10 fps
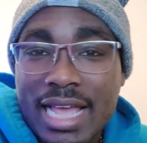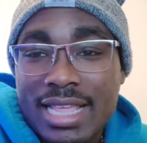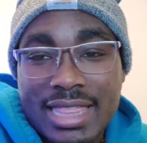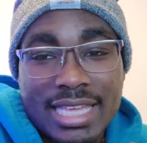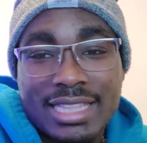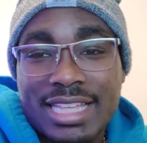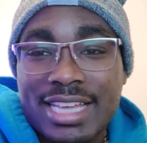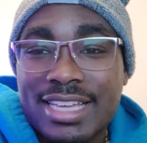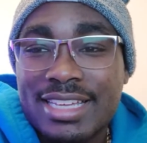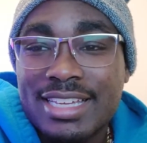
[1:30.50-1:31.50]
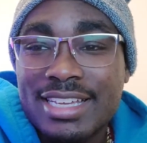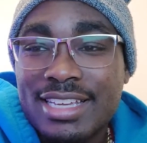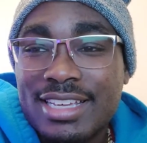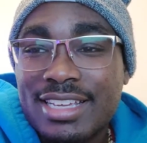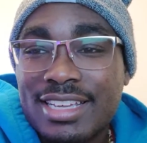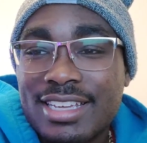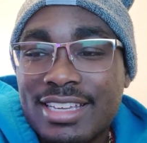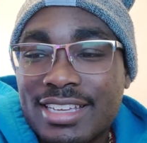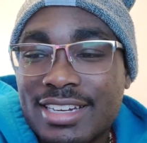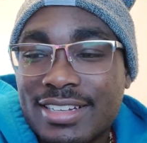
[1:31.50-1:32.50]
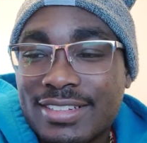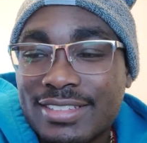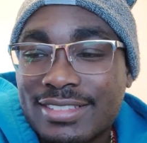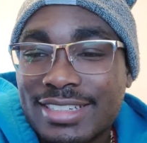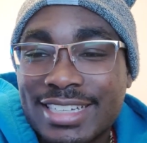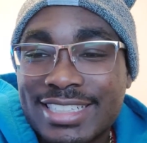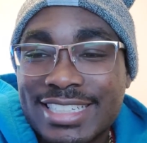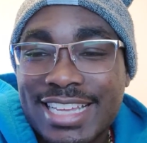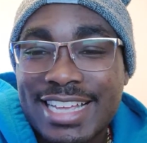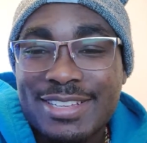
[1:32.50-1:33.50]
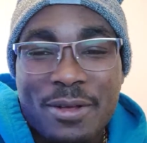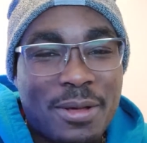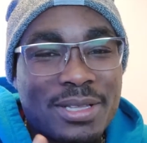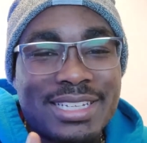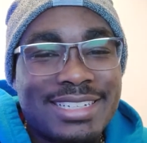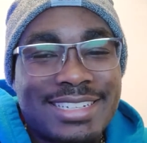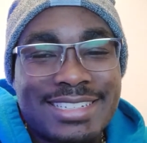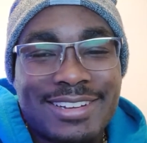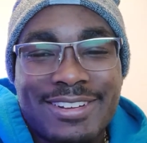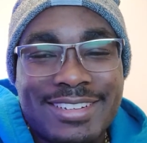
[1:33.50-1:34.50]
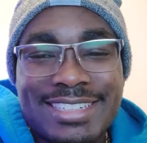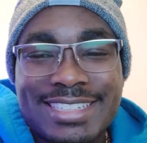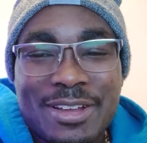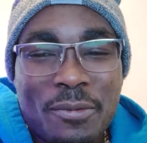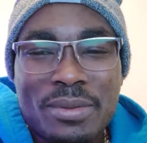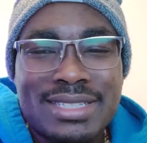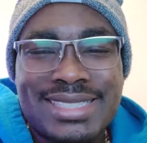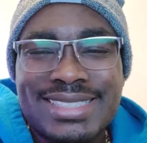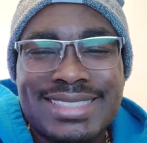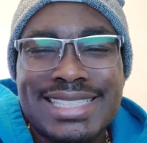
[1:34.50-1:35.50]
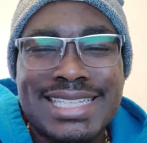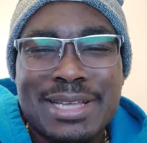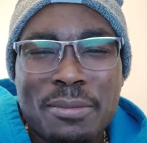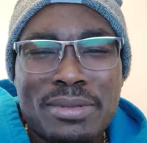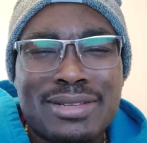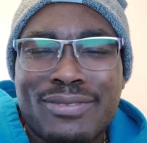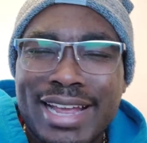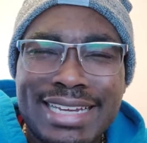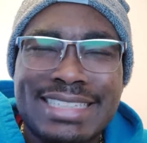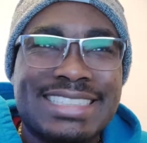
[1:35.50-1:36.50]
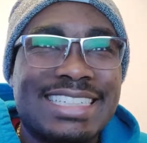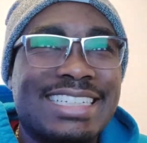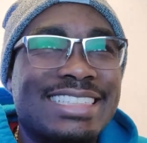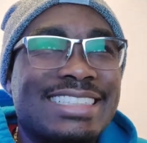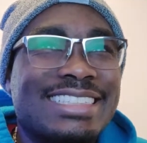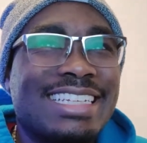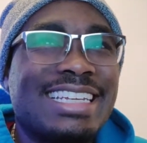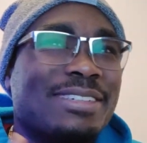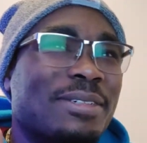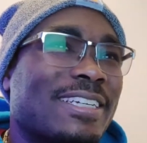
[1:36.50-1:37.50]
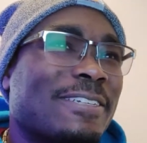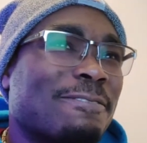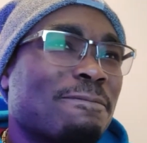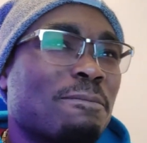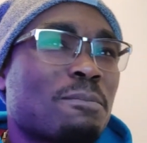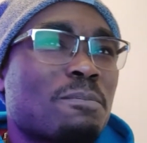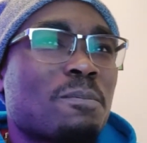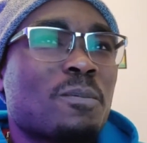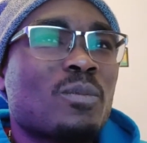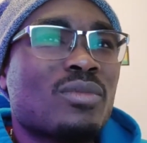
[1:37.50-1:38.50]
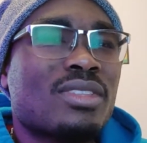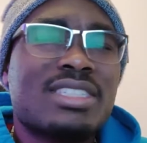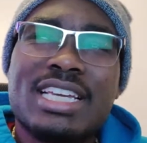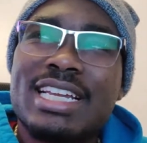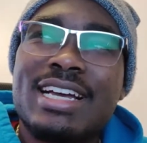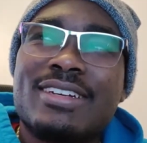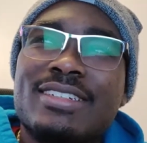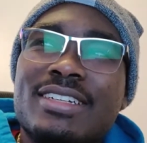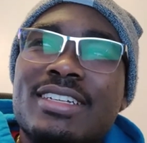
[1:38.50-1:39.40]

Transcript: I think that it just has all of the dopest fighting scenes. Anyway, check it out.